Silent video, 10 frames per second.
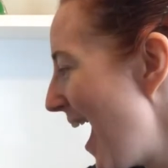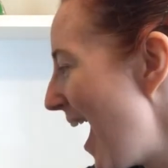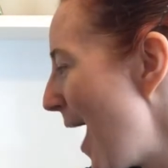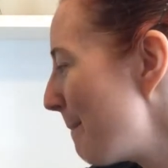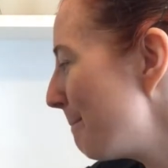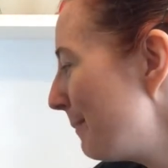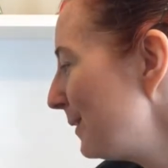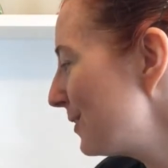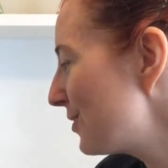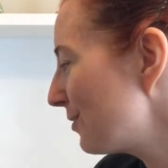
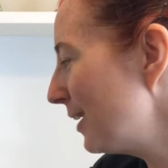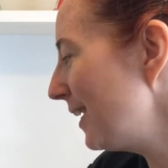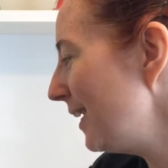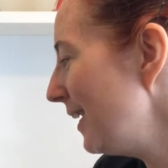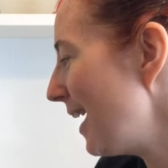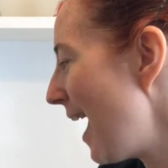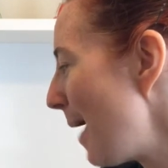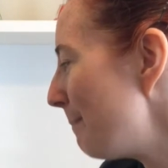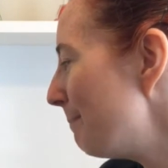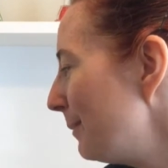Apple tree,
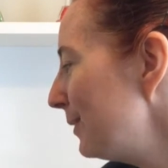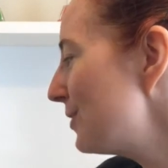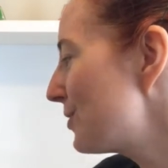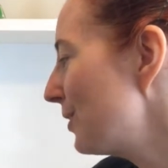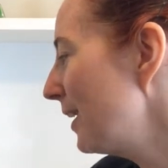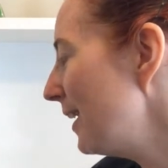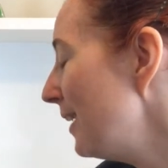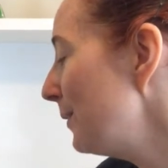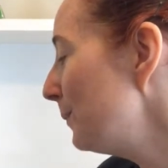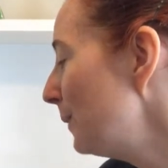
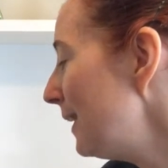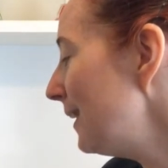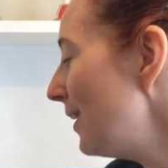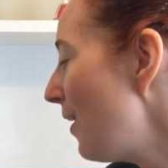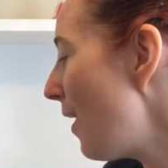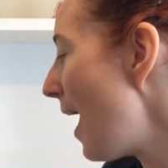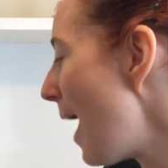will your